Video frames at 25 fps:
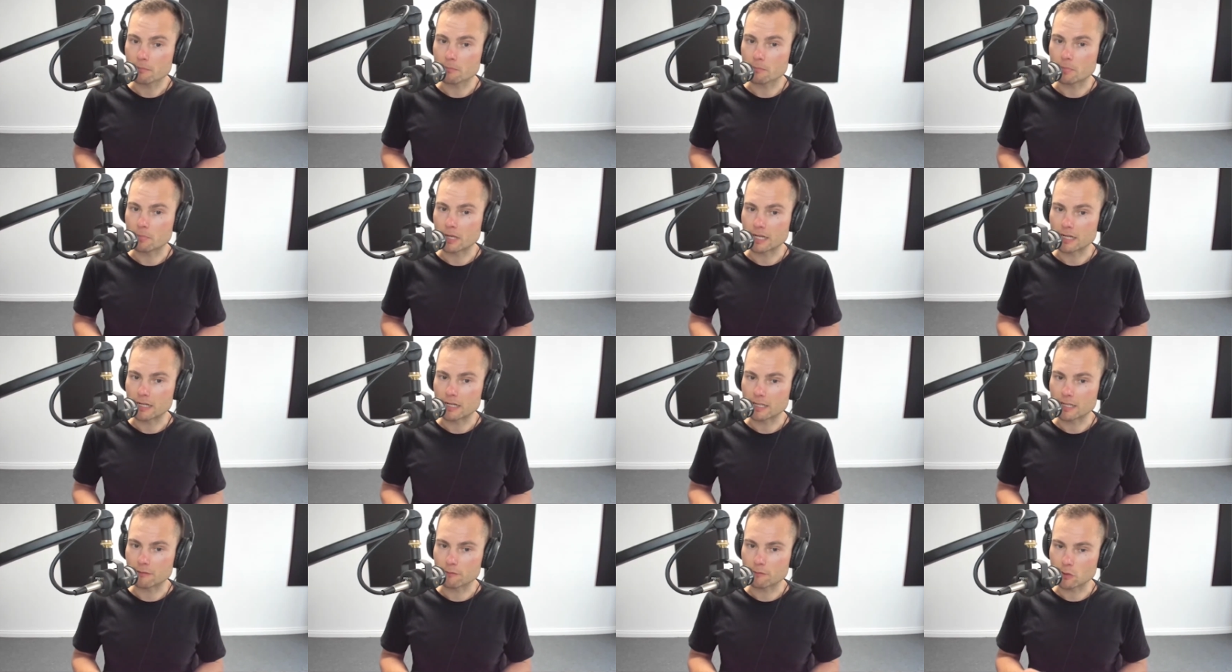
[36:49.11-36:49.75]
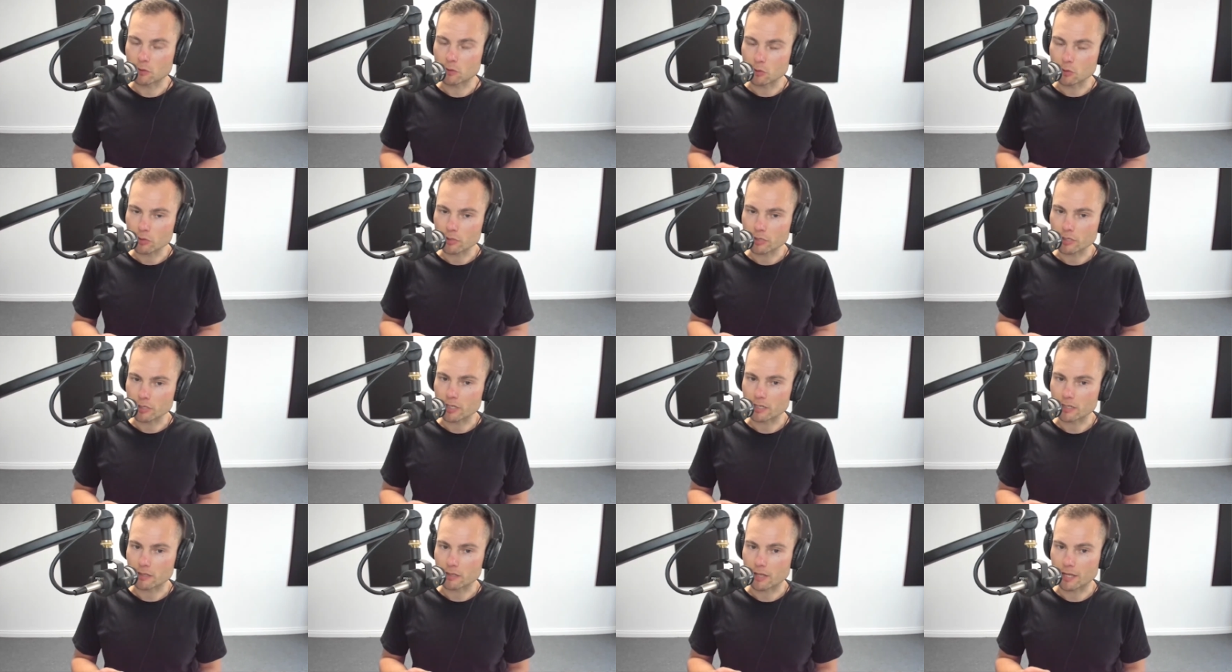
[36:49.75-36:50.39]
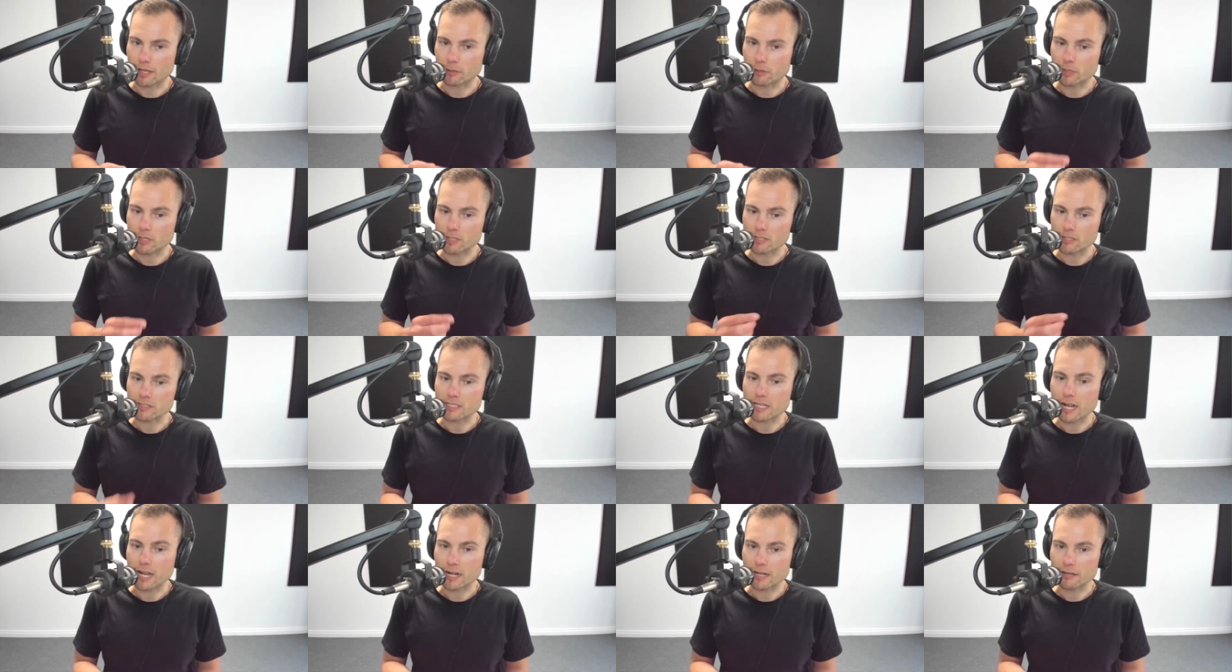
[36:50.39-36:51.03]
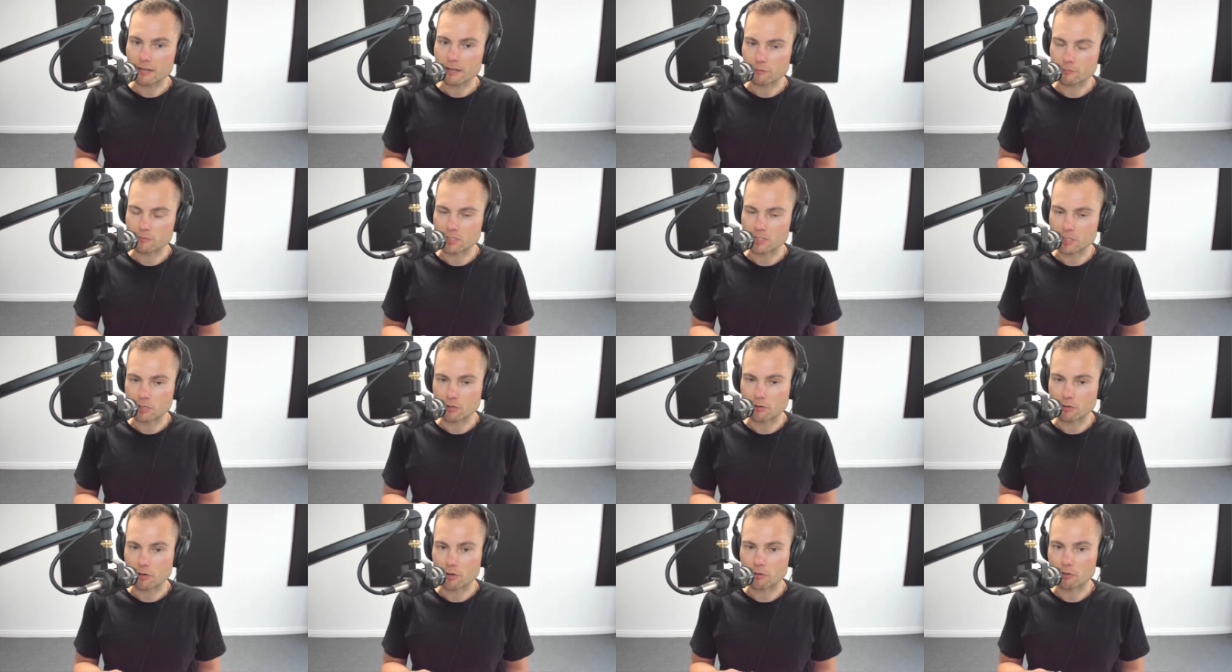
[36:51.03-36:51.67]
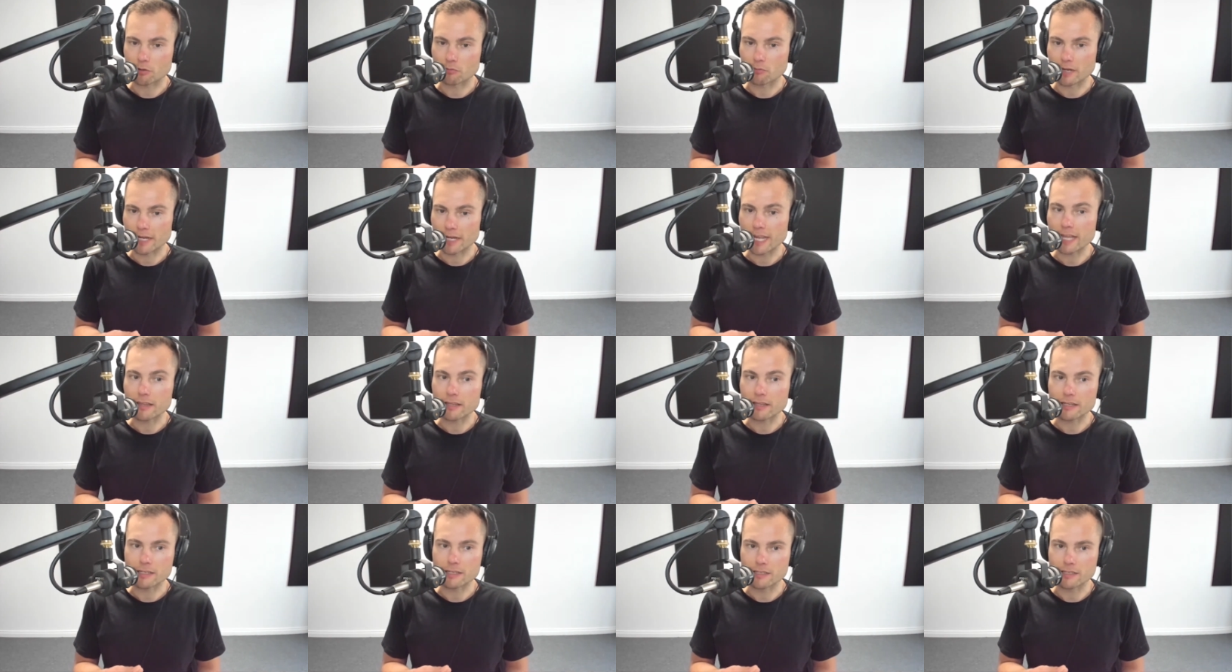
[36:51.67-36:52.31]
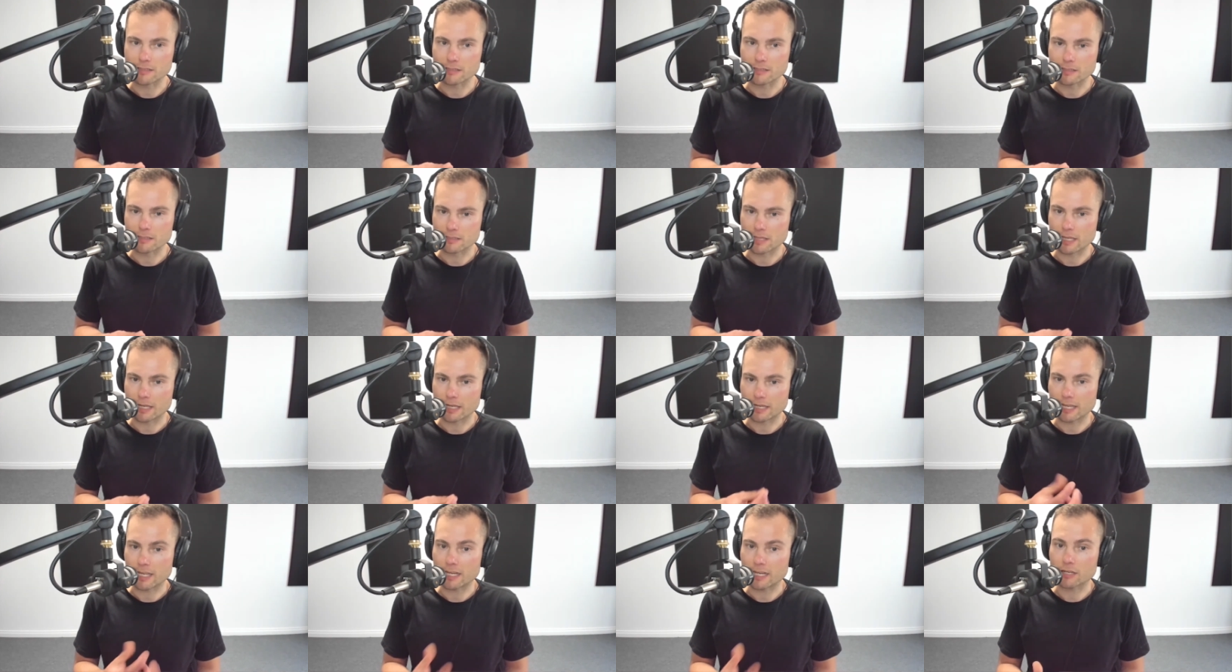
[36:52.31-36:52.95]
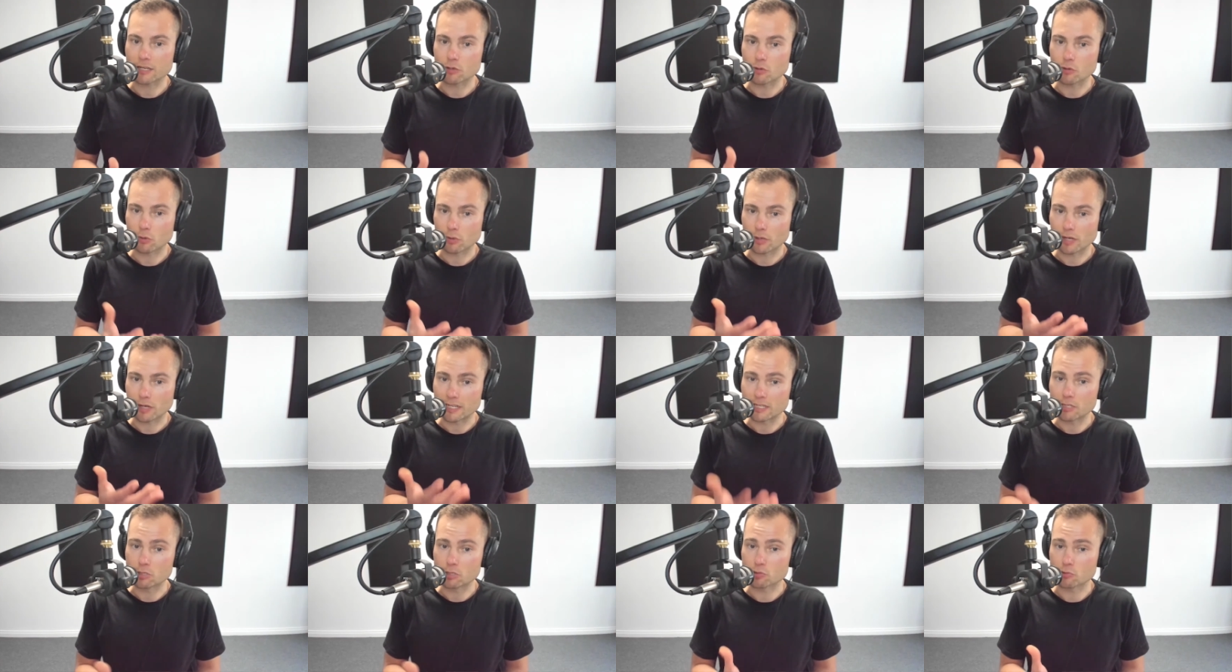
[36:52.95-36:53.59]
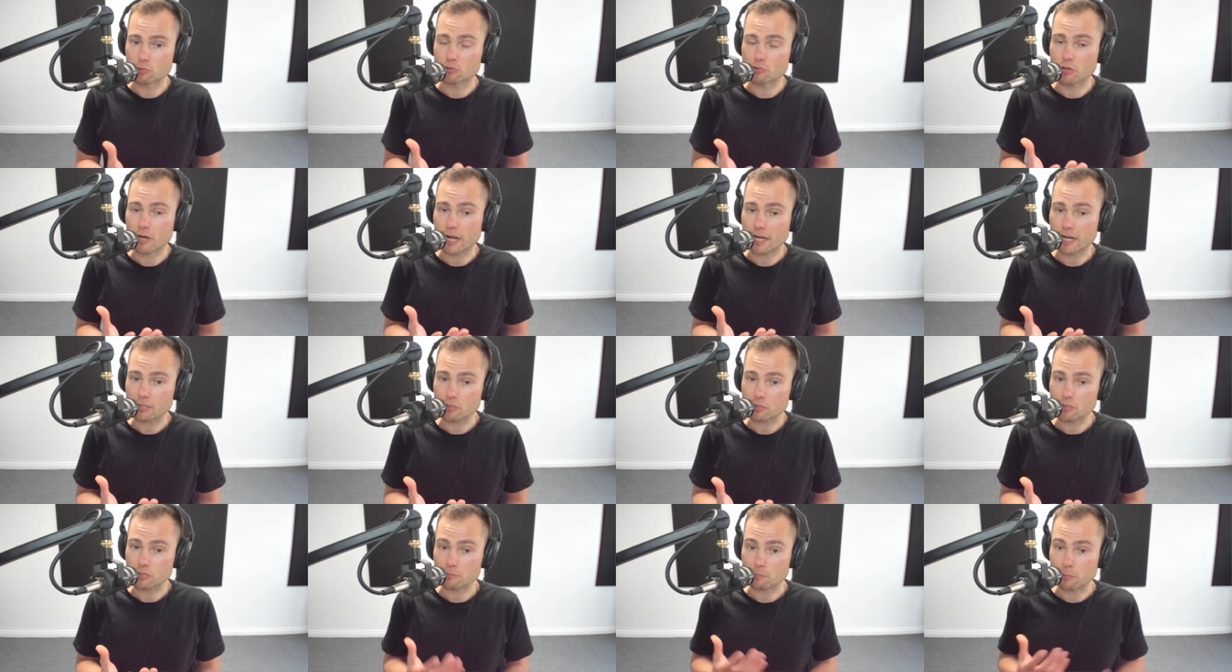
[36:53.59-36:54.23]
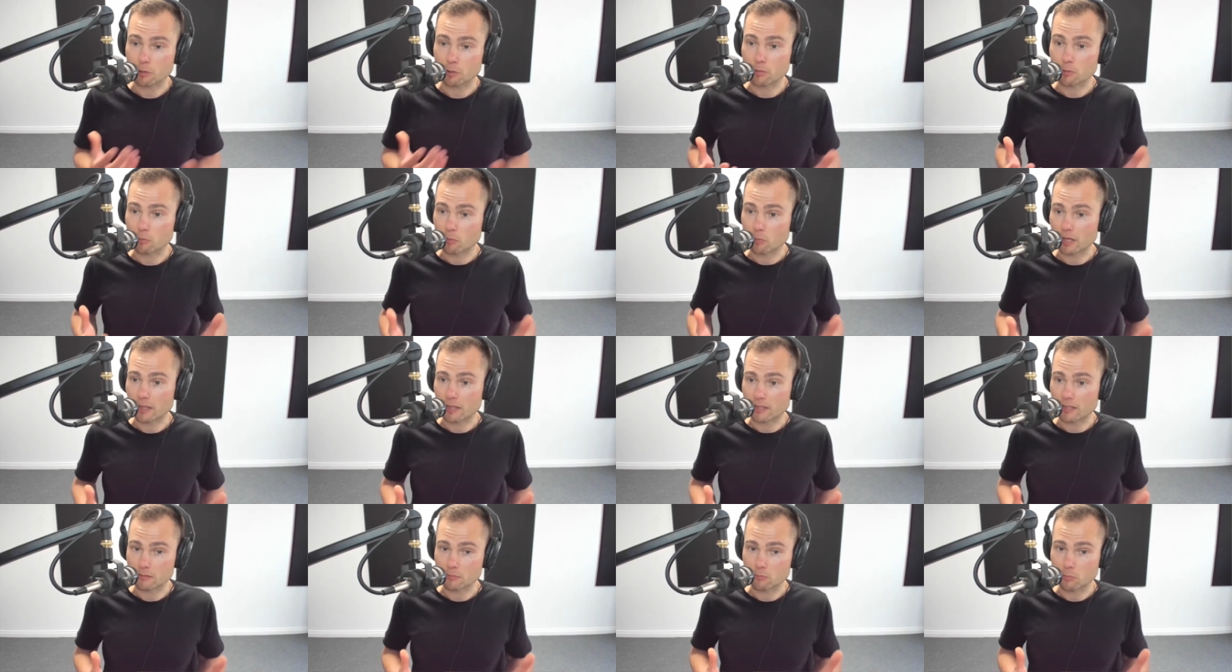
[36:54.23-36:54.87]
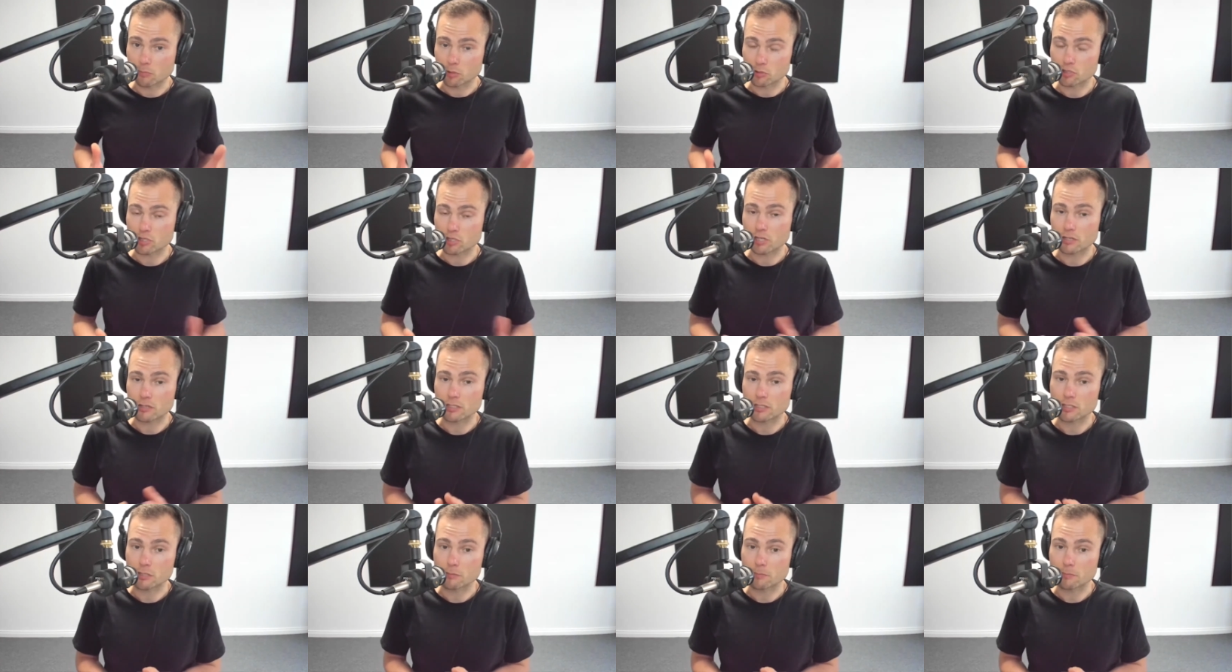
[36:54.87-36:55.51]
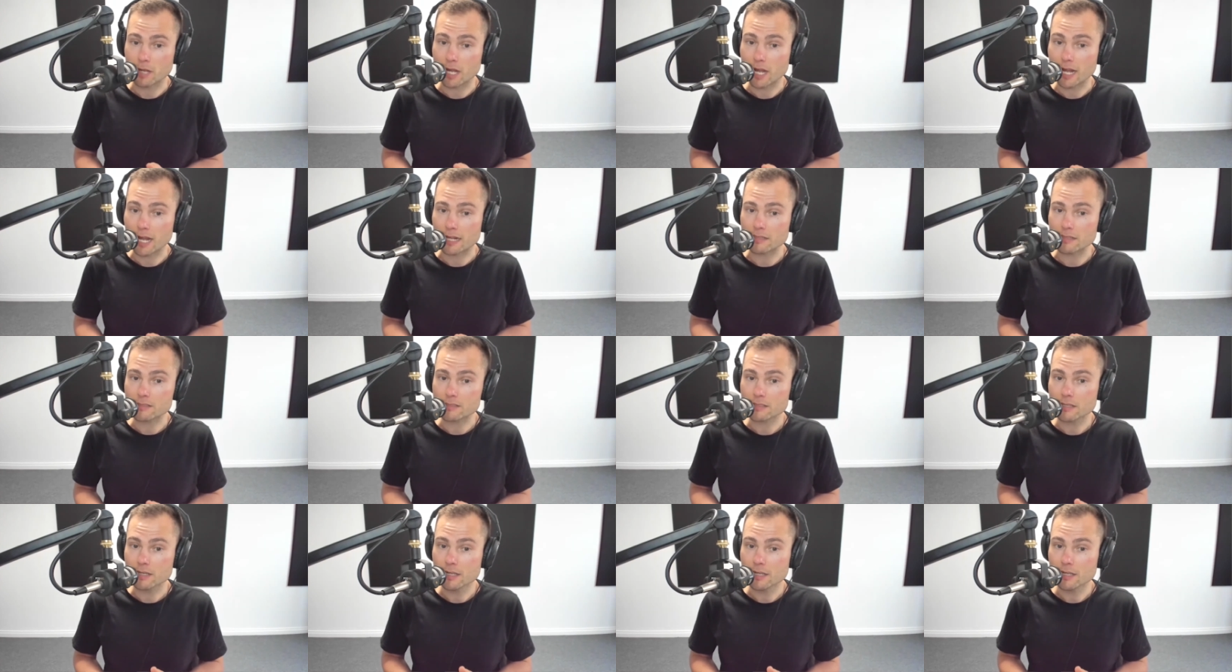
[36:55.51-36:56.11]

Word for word: But if you look at it, like when you're starting from zero, the reality is, is that getting your initial traction is probably one of the most challenging parts.